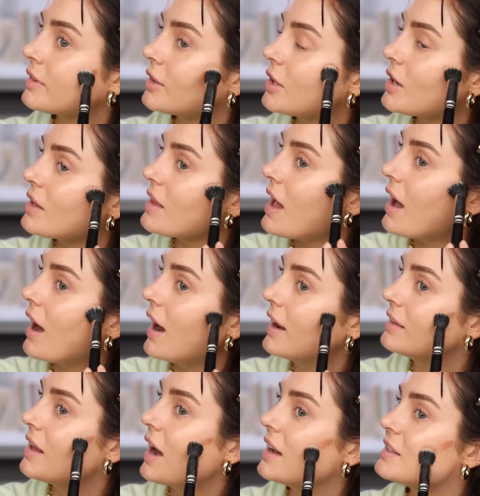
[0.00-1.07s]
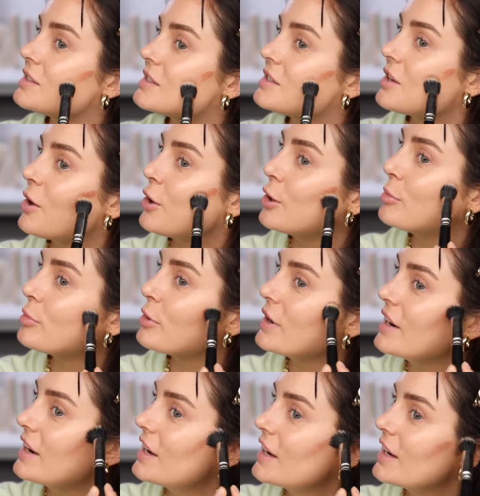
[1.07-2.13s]
Look at that highlight, so
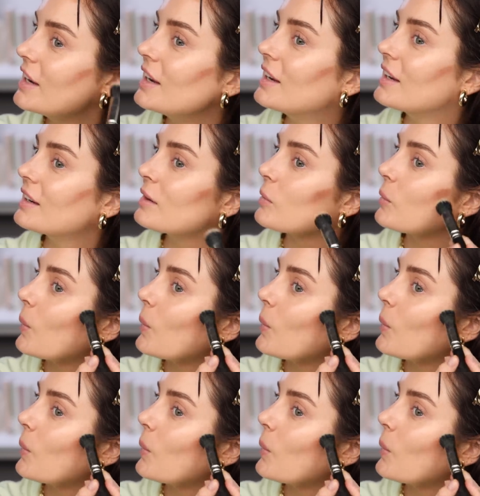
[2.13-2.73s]
pretty.